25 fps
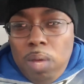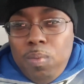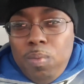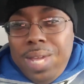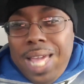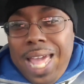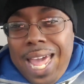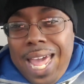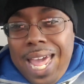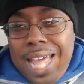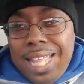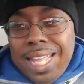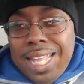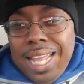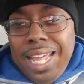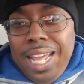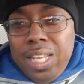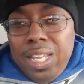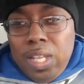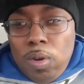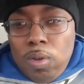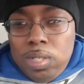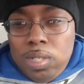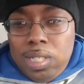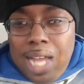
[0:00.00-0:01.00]
that we had that
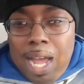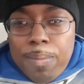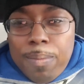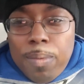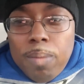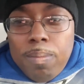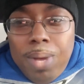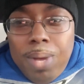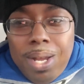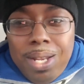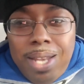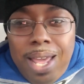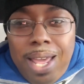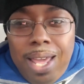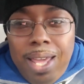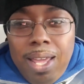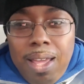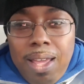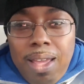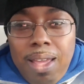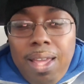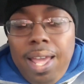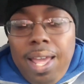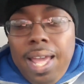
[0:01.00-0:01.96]
ended on Cyber Monday.